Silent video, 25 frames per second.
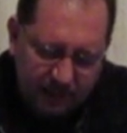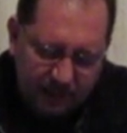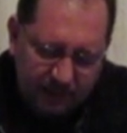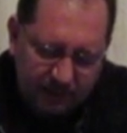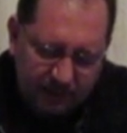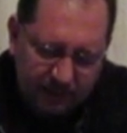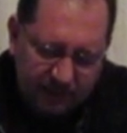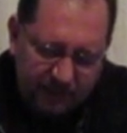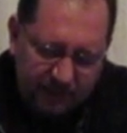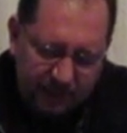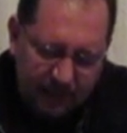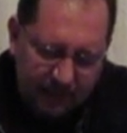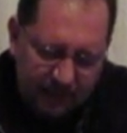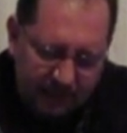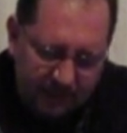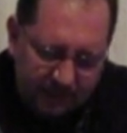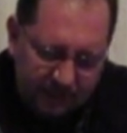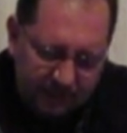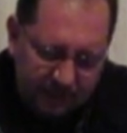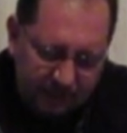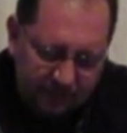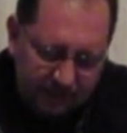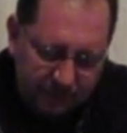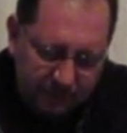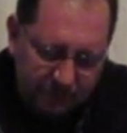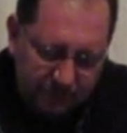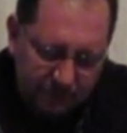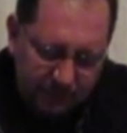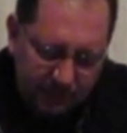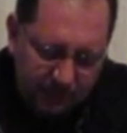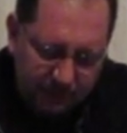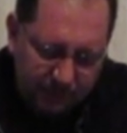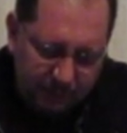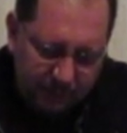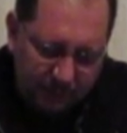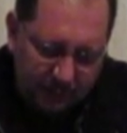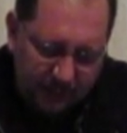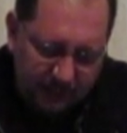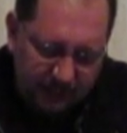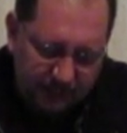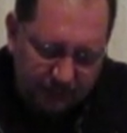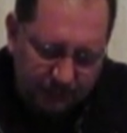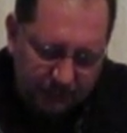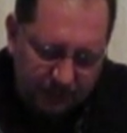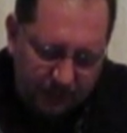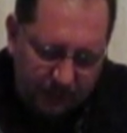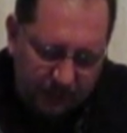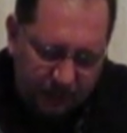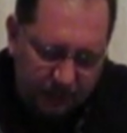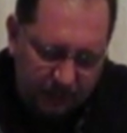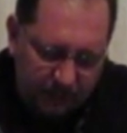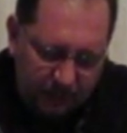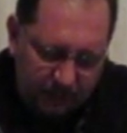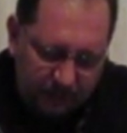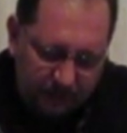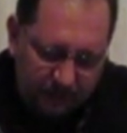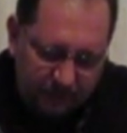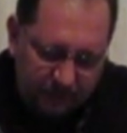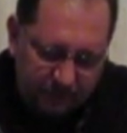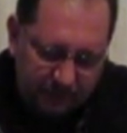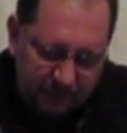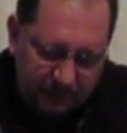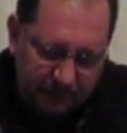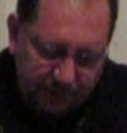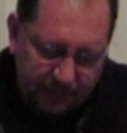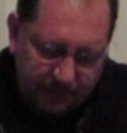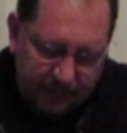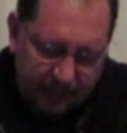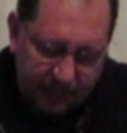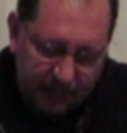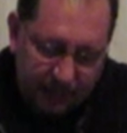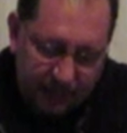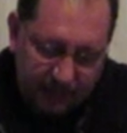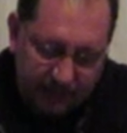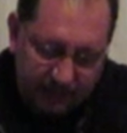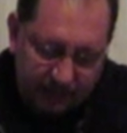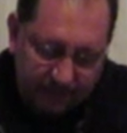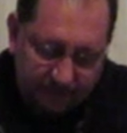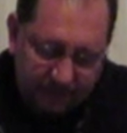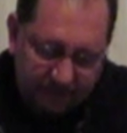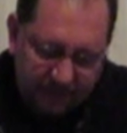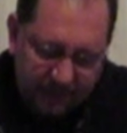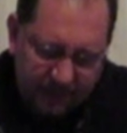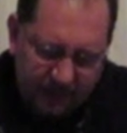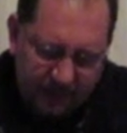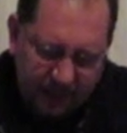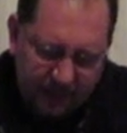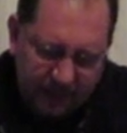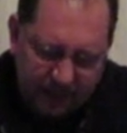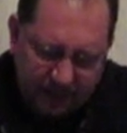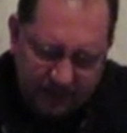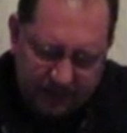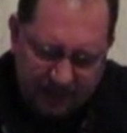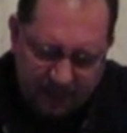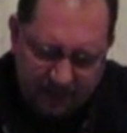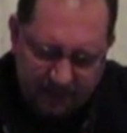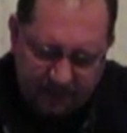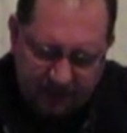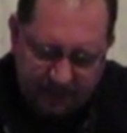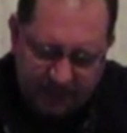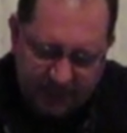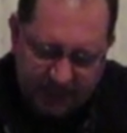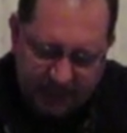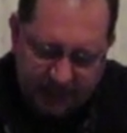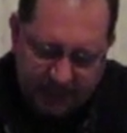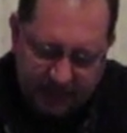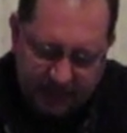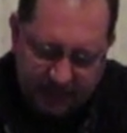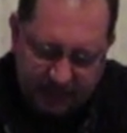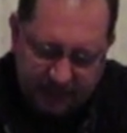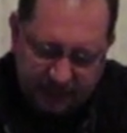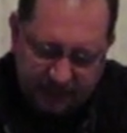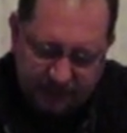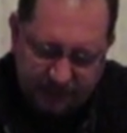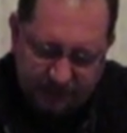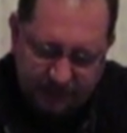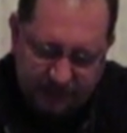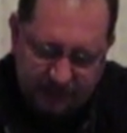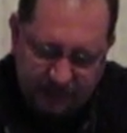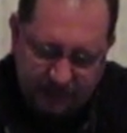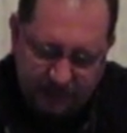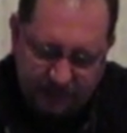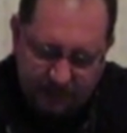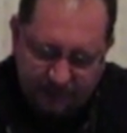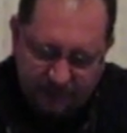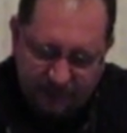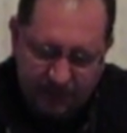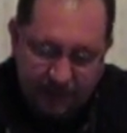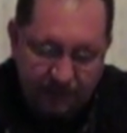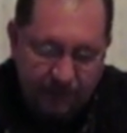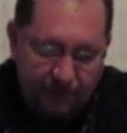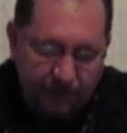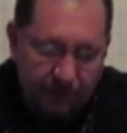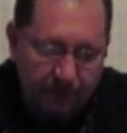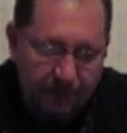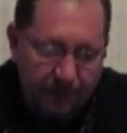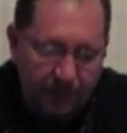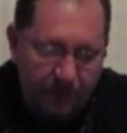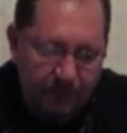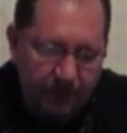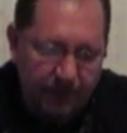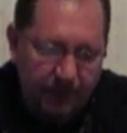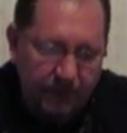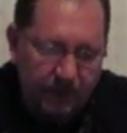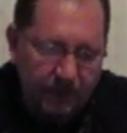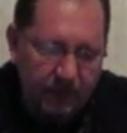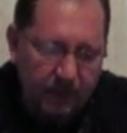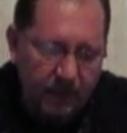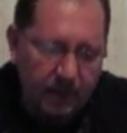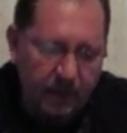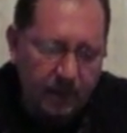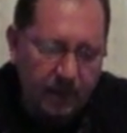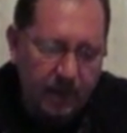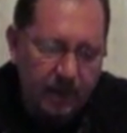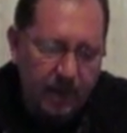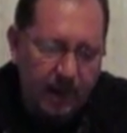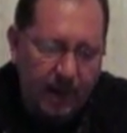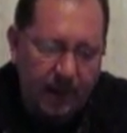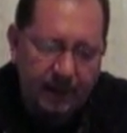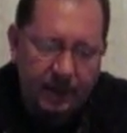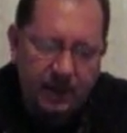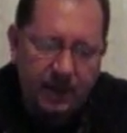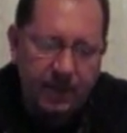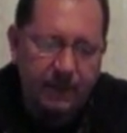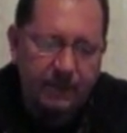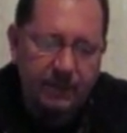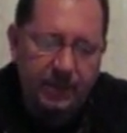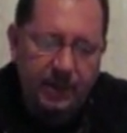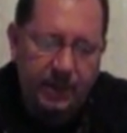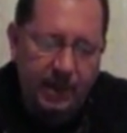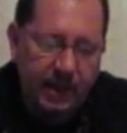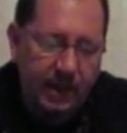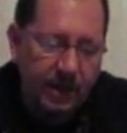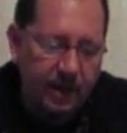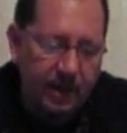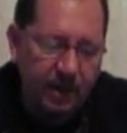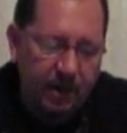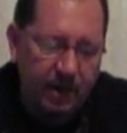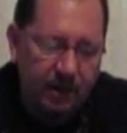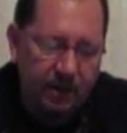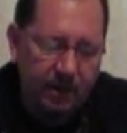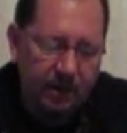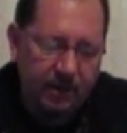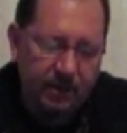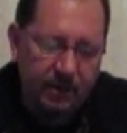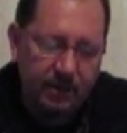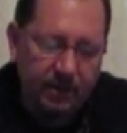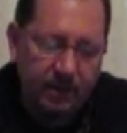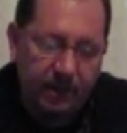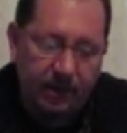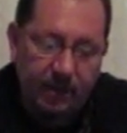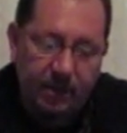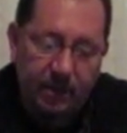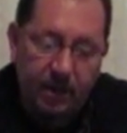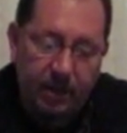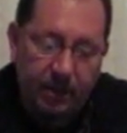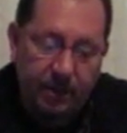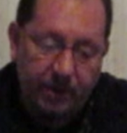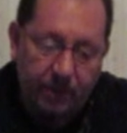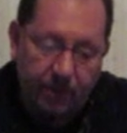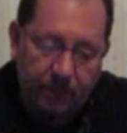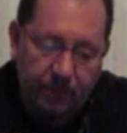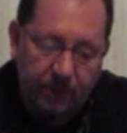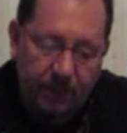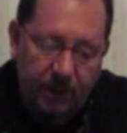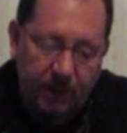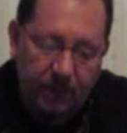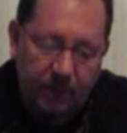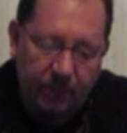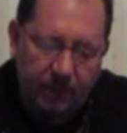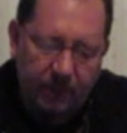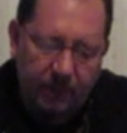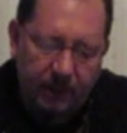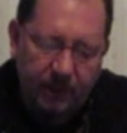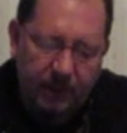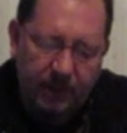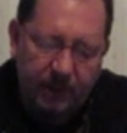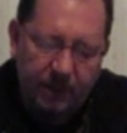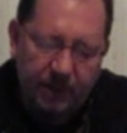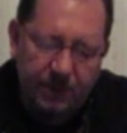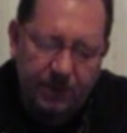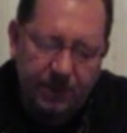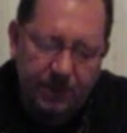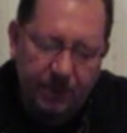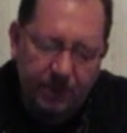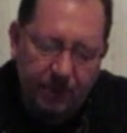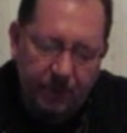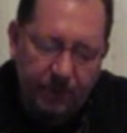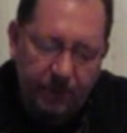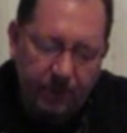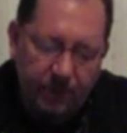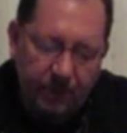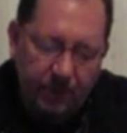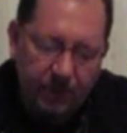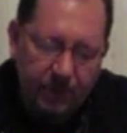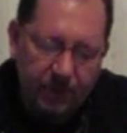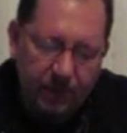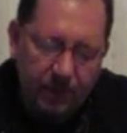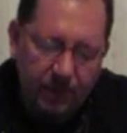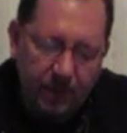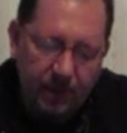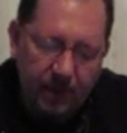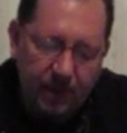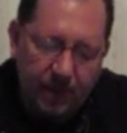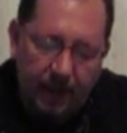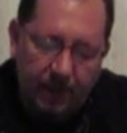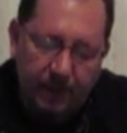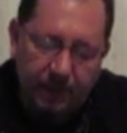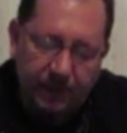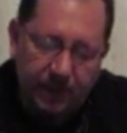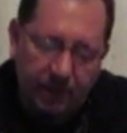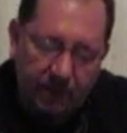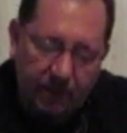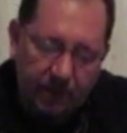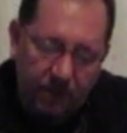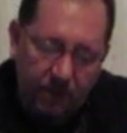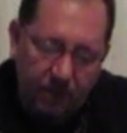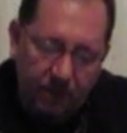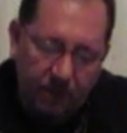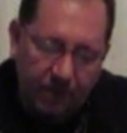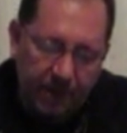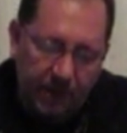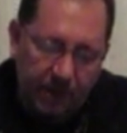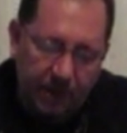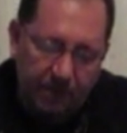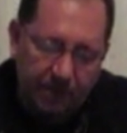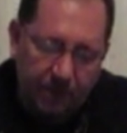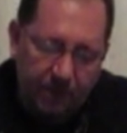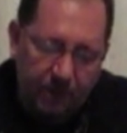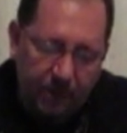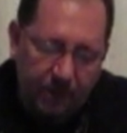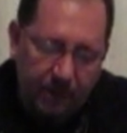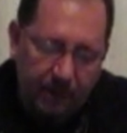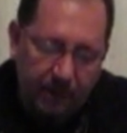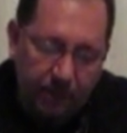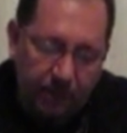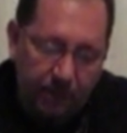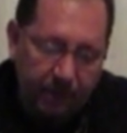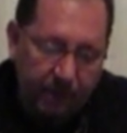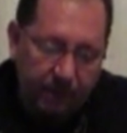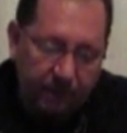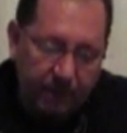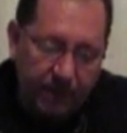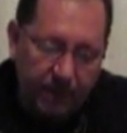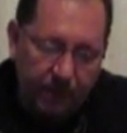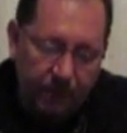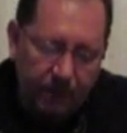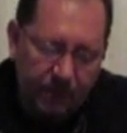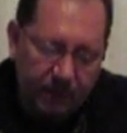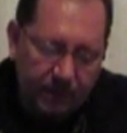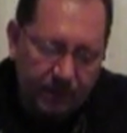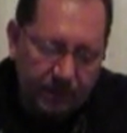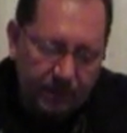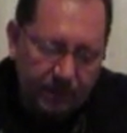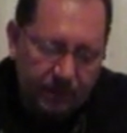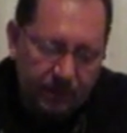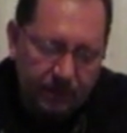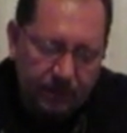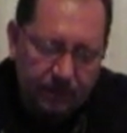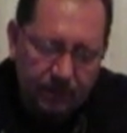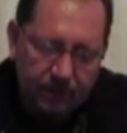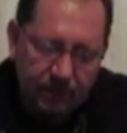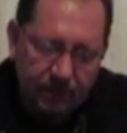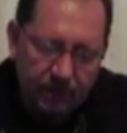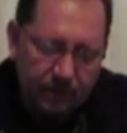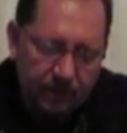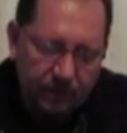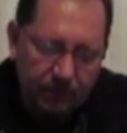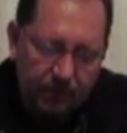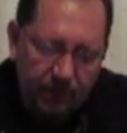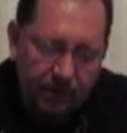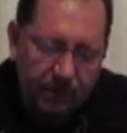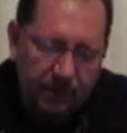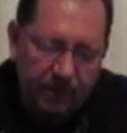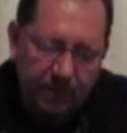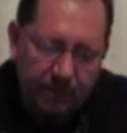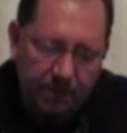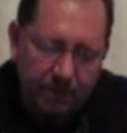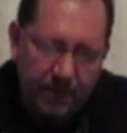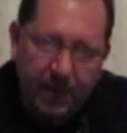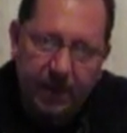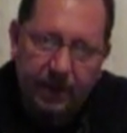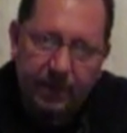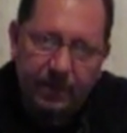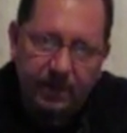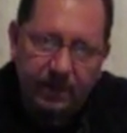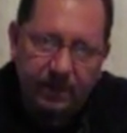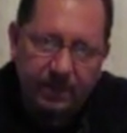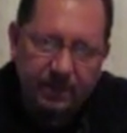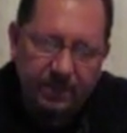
The sadness of the dream ride was all that was in my head, clouding my eyes with tears, and for a moment I didn't even care that I did not know where I was. I just knew I was not home anymore, and wherever I was, what could it matter?